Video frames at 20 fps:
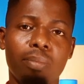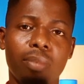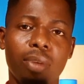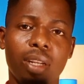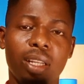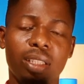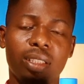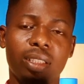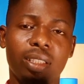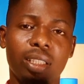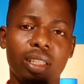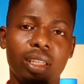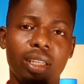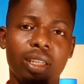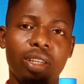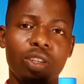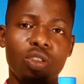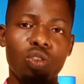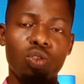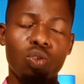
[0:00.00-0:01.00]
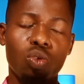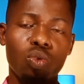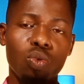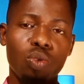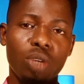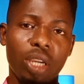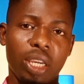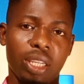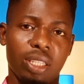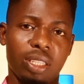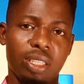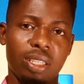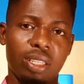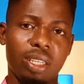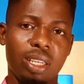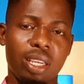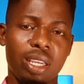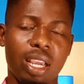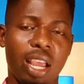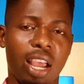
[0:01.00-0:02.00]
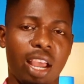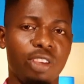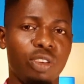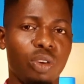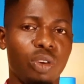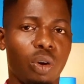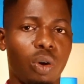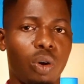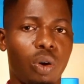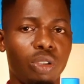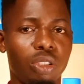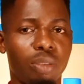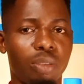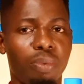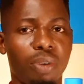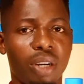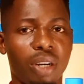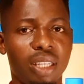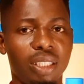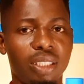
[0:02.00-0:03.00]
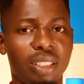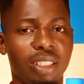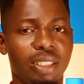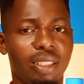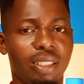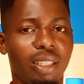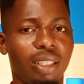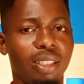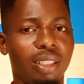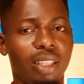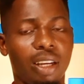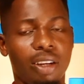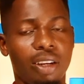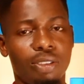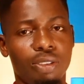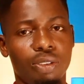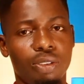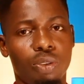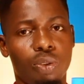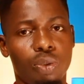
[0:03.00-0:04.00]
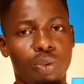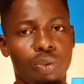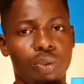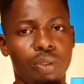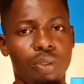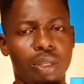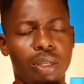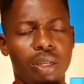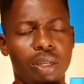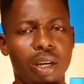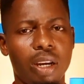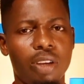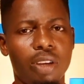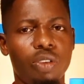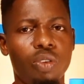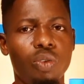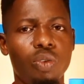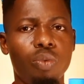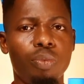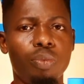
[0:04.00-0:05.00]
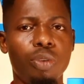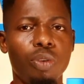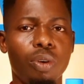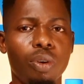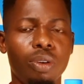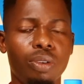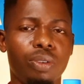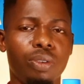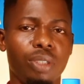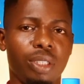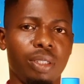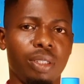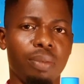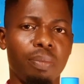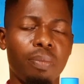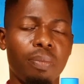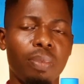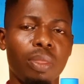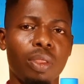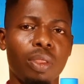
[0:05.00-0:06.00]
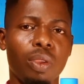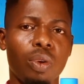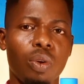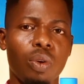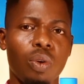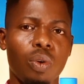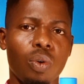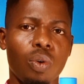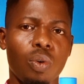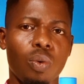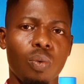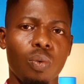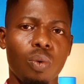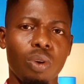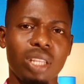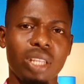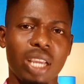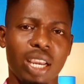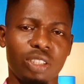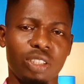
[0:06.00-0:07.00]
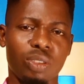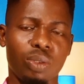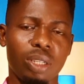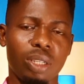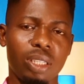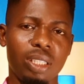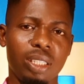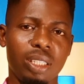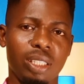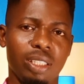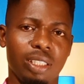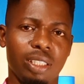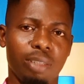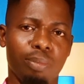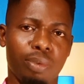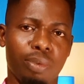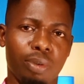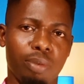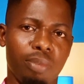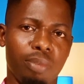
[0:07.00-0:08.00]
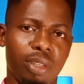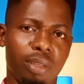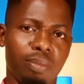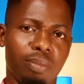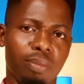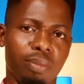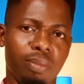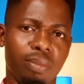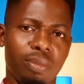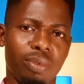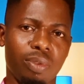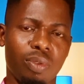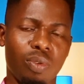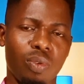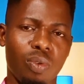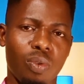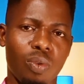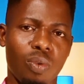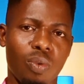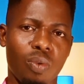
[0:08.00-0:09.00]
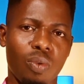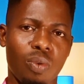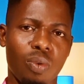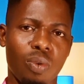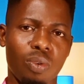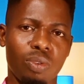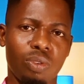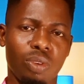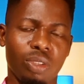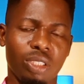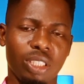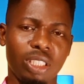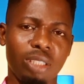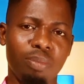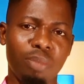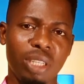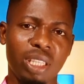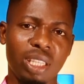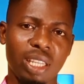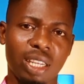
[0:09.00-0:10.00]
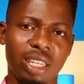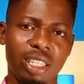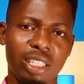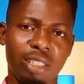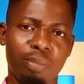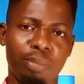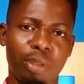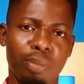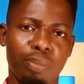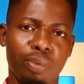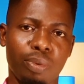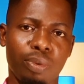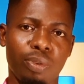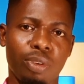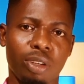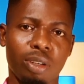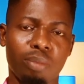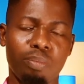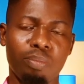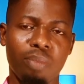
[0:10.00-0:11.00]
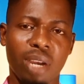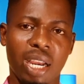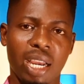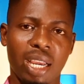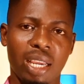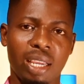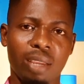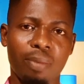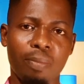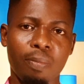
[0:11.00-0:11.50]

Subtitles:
let's say, 2,800, and your cost price is 3,000 too. And you will be wondering, what actually is the problem? Does it mean that these people don't buy